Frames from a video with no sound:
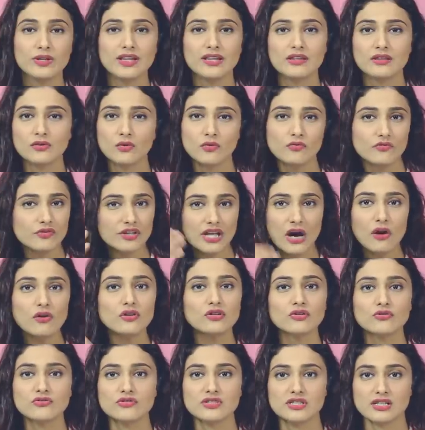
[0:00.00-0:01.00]
with th
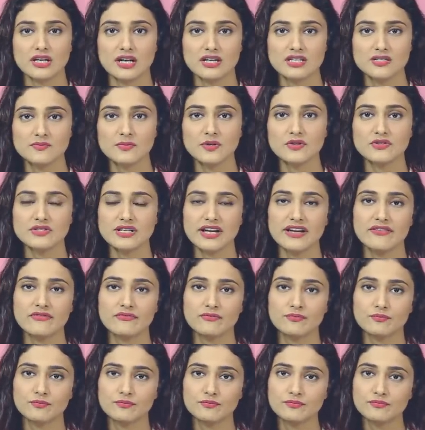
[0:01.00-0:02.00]
without those cuts because I
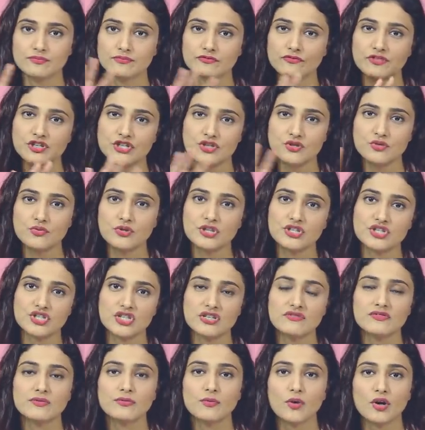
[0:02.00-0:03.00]
wish to
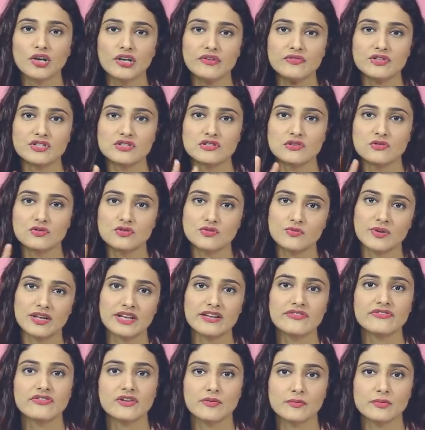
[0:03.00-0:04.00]
achieve a body which looks
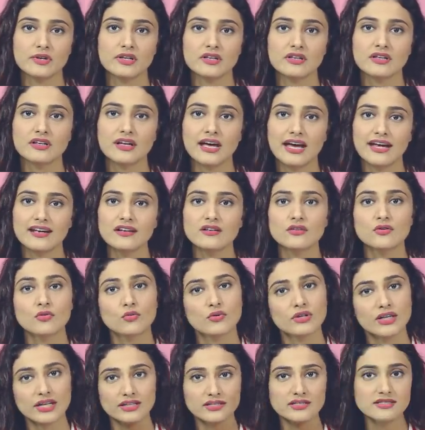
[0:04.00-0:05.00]
very feminine and
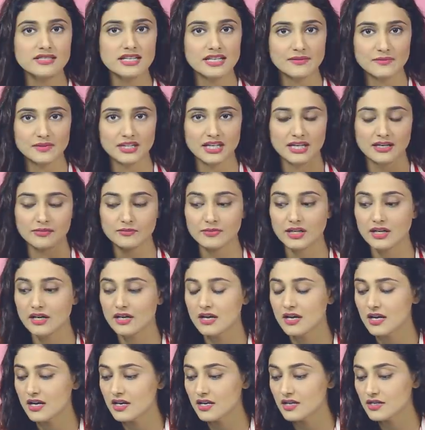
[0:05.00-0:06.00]
toned at the same time.
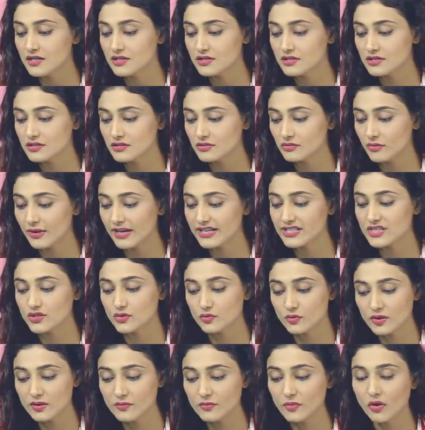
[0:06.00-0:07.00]
So I
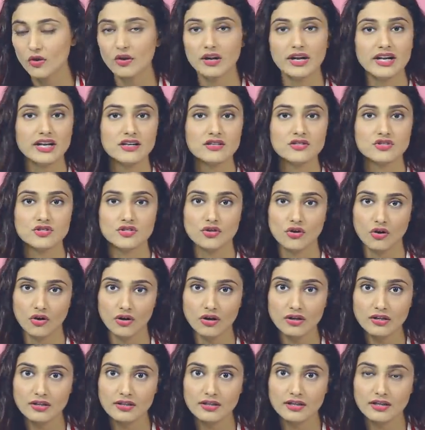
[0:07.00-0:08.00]
swim or I
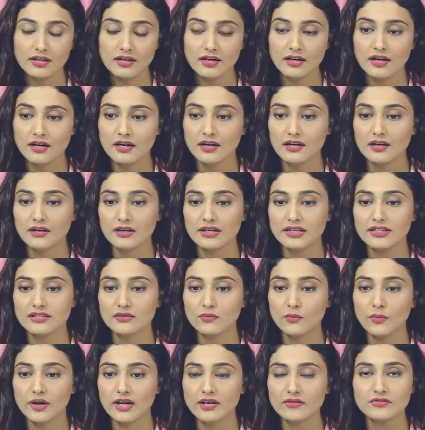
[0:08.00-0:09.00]
jog,
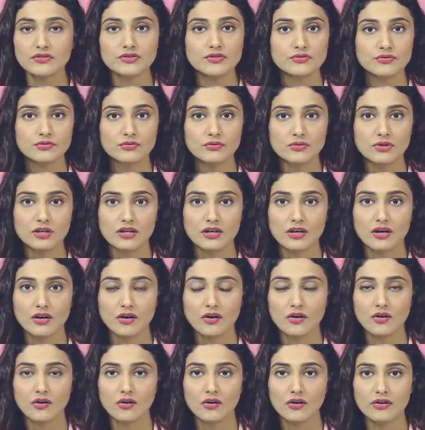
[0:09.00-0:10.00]
either one of the two.
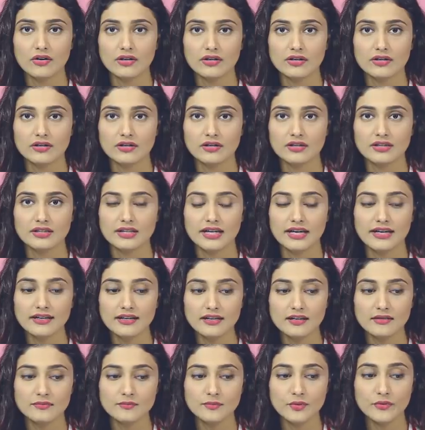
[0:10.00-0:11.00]
Or uh,
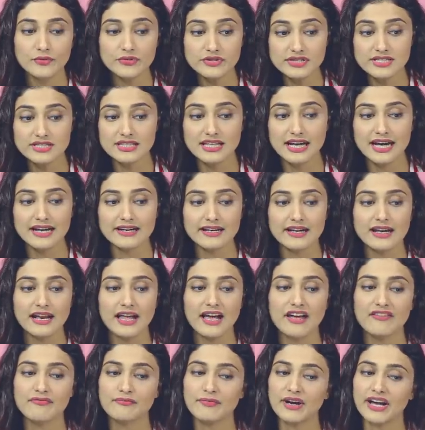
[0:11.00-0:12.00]
then post that I'll
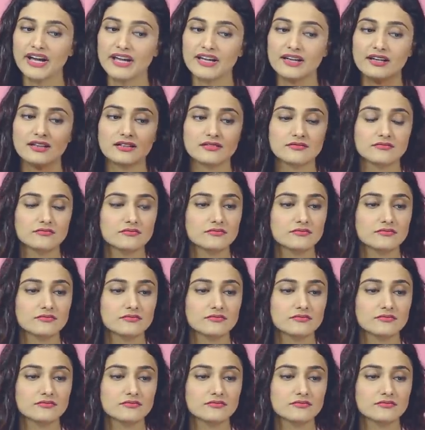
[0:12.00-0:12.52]
have my